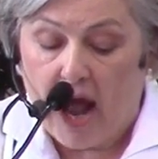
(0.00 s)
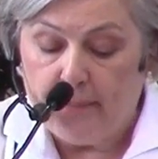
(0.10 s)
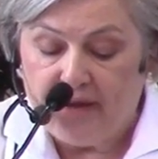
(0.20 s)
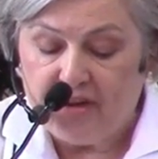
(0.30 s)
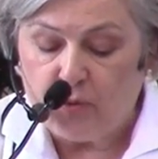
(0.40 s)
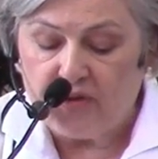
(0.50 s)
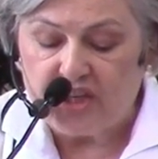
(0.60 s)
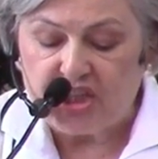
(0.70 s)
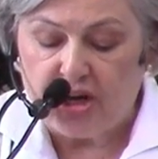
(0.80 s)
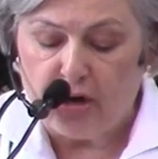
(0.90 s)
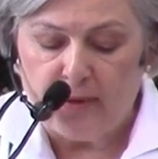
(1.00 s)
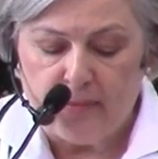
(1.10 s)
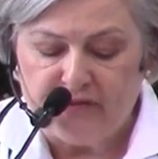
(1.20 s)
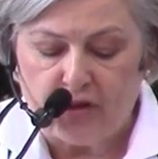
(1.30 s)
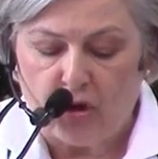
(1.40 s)
Above it were the
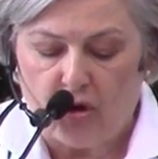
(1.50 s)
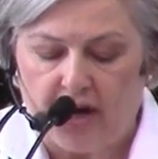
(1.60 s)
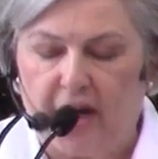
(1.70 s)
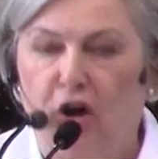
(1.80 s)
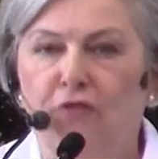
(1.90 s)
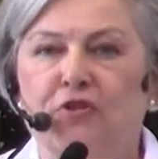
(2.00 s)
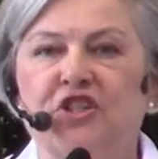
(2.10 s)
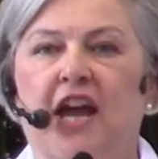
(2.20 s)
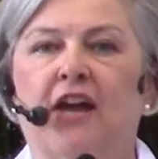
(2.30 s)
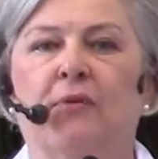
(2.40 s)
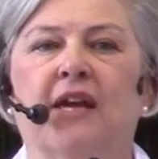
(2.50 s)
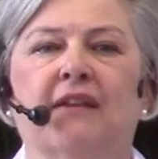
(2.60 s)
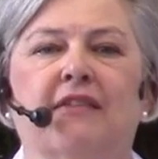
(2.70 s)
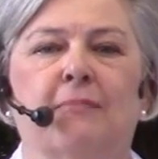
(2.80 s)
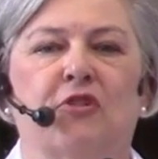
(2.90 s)
cherubim of glory
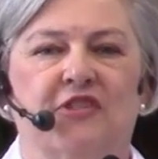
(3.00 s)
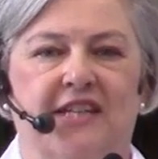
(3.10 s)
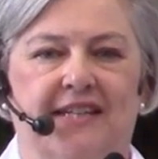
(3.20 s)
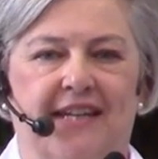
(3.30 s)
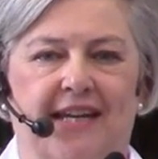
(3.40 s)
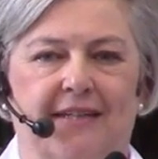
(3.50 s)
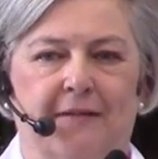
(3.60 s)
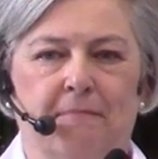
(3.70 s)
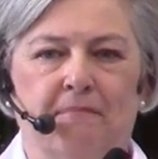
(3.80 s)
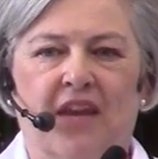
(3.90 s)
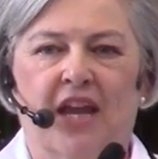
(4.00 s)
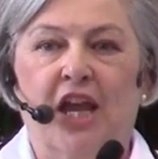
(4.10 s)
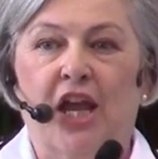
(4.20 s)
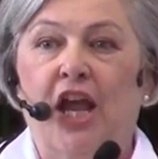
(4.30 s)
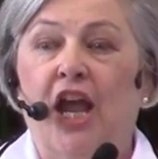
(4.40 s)
overshadowing the mercy seat.
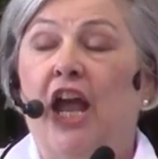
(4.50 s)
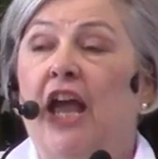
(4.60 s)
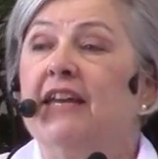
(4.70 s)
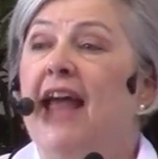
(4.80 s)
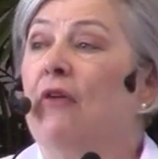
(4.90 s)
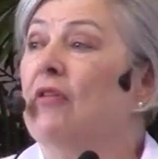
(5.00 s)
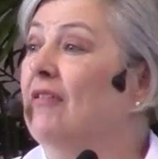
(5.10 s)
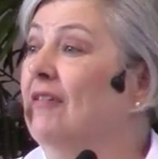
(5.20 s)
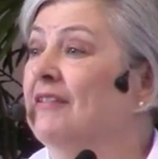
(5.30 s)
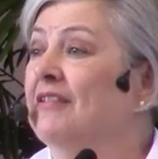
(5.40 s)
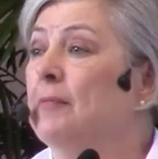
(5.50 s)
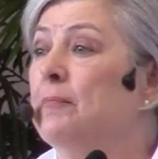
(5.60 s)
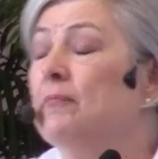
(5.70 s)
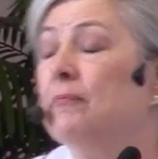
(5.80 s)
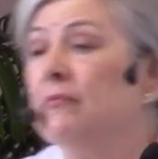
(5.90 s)
Now,
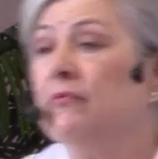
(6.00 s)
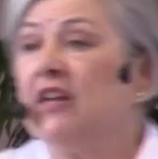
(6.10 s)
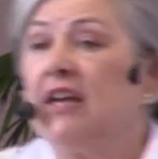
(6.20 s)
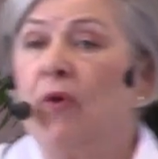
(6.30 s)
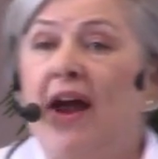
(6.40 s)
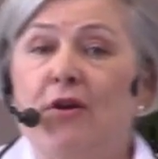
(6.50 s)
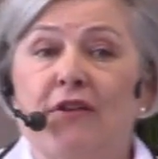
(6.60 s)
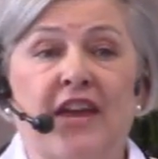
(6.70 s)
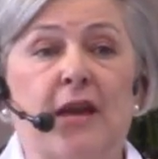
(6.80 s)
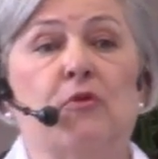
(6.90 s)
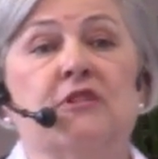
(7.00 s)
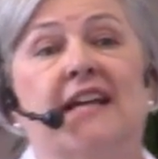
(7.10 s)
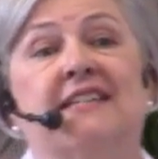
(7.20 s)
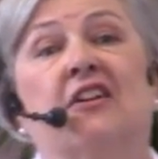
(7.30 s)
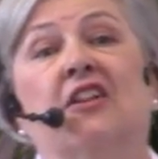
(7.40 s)
the writer of Hebrews
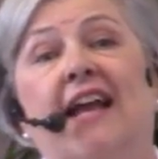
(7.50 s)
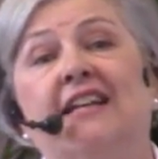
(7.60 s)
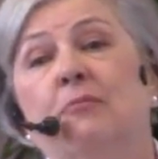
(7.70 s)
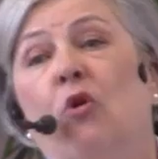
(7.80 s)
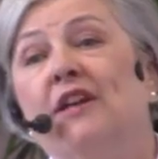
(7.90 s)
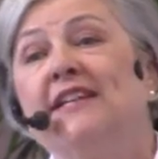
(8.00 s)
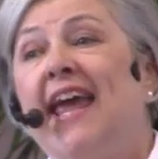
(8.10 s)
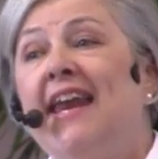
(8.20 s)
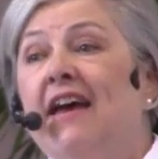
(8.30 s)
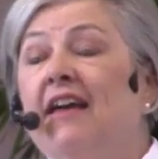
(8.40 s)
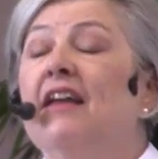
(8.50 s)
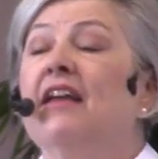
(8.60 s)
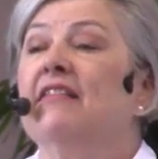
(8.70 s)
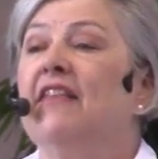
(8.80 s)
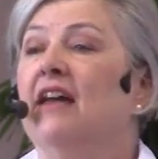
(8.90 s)
has collected more data
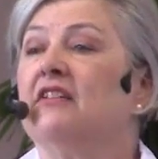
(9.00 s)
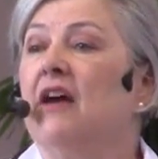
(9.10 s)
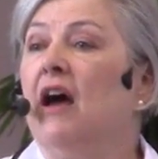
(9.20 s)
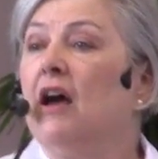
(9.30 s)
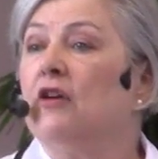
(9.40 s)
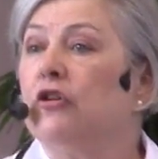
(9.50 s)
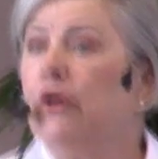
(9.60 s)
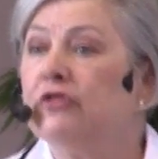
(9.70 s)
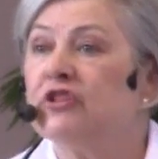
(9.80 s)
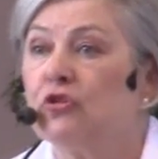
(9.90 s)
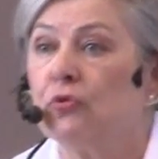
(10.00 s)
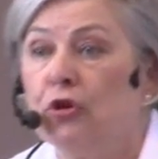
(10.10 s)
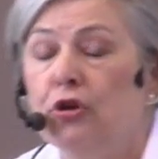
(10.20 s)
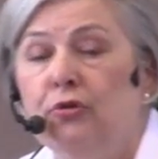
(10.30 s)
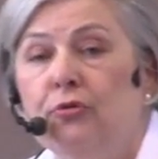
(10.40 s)
that goes
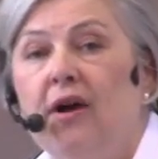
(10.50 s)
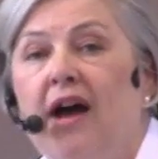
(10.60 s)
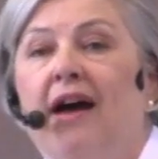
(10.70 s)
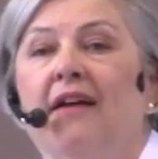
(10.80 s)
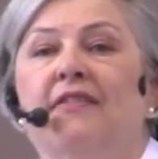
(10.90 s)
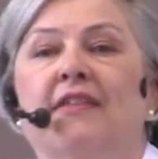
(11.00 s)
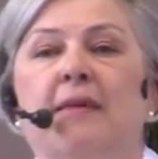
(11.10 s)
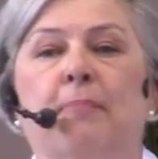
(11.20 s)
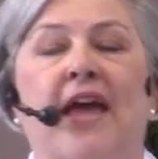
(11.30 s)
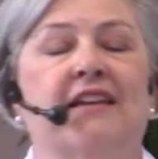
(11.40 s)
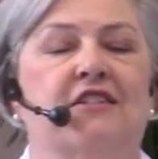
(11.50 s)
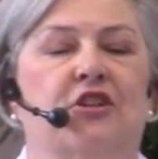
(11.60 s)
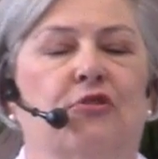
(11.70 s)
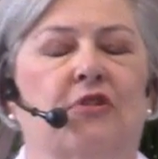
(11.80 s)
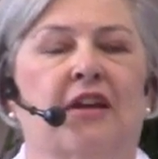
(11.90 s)
through the
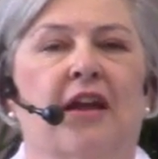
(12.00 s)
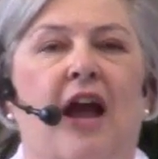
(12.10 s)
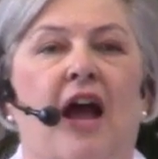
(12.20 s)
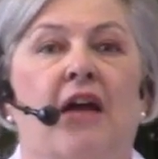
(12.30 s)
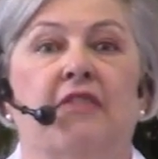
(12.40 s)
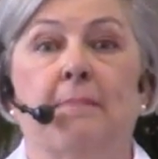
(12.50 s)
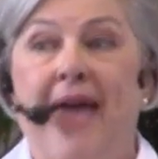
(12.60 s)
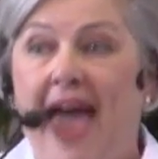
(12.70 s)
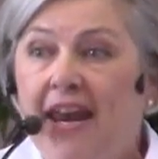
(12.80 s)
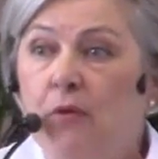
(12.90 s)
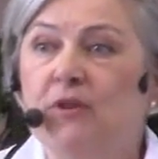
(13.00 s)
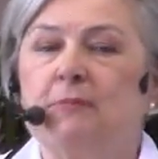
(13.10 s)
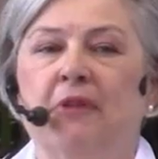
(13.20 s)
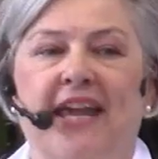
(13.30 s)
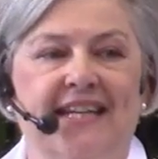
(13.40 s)
Pentateuch. The manna
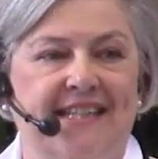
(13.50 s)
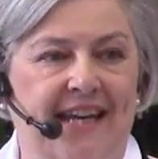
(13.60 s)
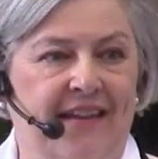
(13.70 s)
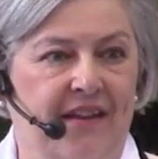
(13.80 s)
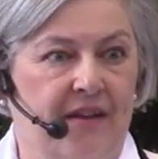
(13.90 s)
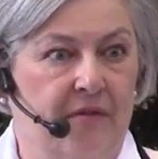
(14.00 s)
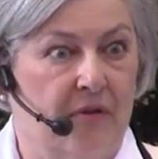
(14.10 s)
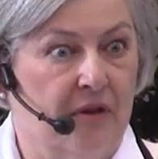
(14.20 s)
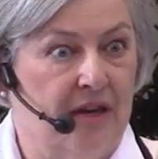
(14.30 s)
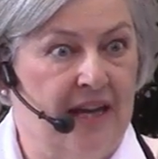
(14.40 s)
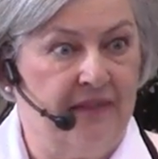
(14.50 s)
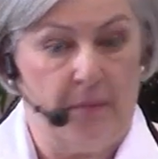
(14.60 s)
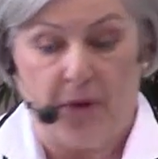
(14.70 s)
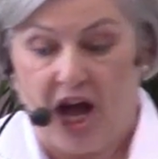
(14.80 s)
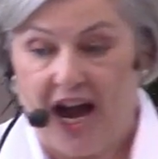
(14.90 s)
was placed in
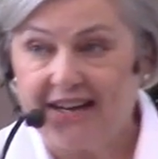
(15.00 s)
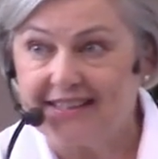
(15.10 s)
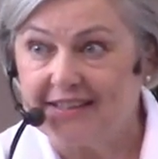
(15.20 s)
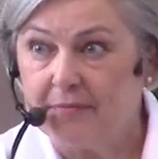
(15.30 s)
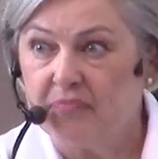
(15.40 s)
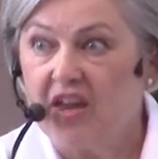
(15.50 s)
the box.